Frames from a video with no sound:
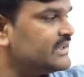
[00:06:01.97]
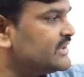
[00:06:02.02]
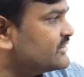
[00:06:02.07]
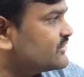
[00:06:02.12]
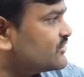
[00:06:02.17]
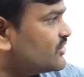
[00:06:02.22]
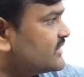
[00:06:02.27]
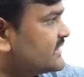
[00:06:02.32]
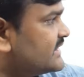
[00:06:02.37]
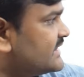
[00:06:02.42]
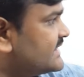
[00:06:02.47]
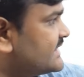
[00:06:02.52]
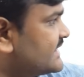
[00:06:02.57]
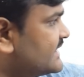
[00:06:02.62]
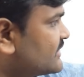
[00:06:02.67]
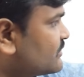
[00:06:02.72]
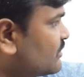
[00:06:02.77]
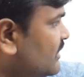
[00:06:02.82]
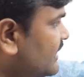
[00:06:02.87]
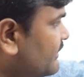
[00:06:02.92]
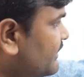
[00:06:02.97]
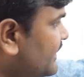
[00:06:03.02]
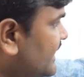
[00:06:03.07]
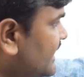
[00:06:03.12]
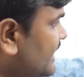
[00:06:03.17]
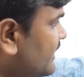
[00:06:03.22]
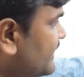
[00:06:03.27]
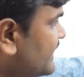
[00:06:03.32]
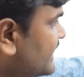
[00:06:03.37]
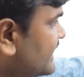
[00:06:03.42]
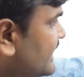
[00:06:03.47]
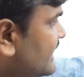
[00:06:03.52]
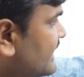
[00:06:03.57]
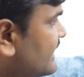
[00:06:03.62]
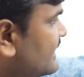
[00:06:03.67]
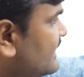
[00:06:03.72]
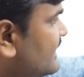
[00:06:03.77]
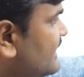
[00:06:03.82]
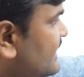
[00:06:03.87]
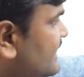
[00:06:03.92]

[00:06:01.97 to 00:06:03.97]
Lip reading: So, this is one parameter,